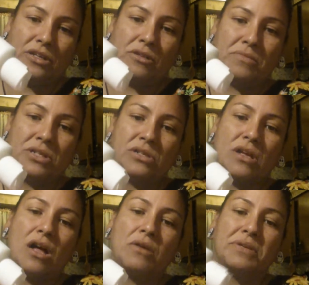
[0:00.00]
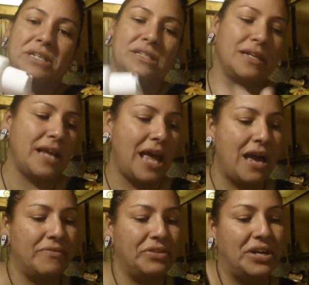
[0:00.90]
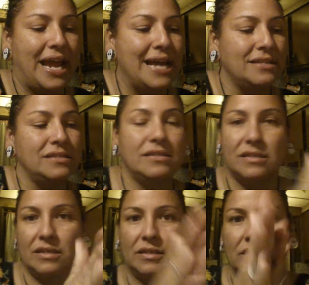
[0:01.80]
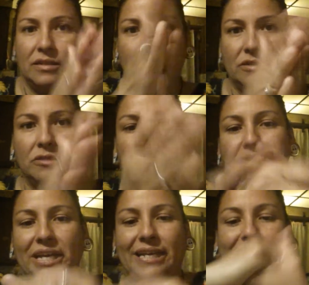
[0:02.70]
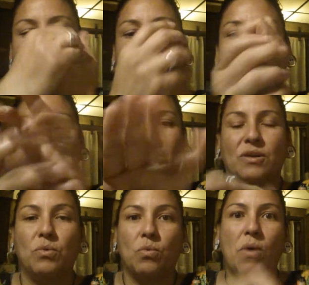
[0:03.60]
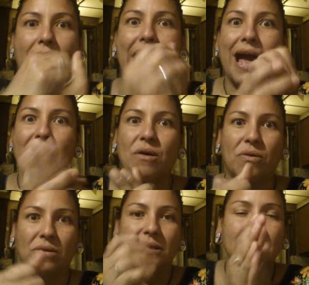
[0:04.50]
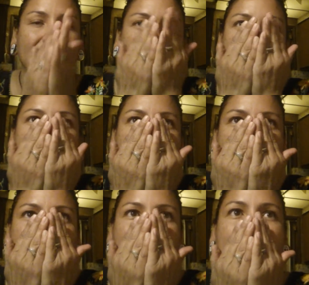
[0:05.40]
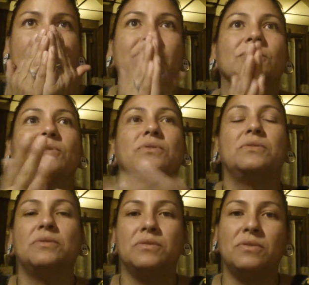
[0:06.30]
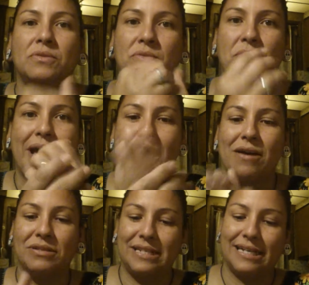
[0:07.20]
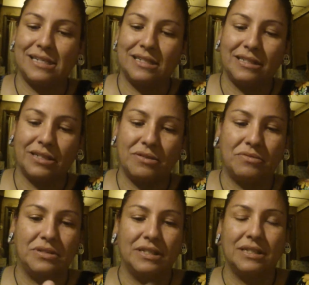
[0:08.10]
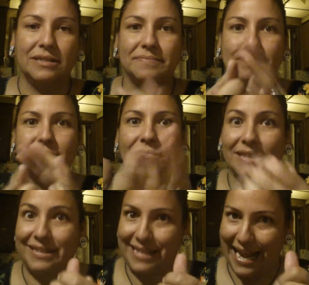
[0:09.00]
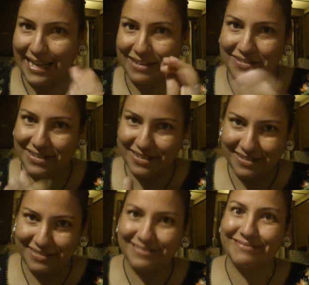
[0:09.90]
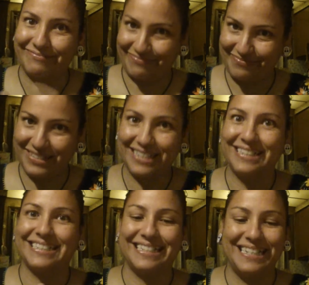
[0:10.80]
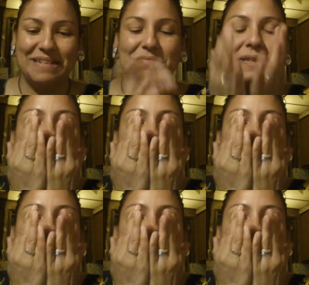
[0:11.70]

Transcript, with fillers: you must always have your hands lubricated. Wow. Ooh, wow, it's like silicone. Thank you, girl. You hooked it up.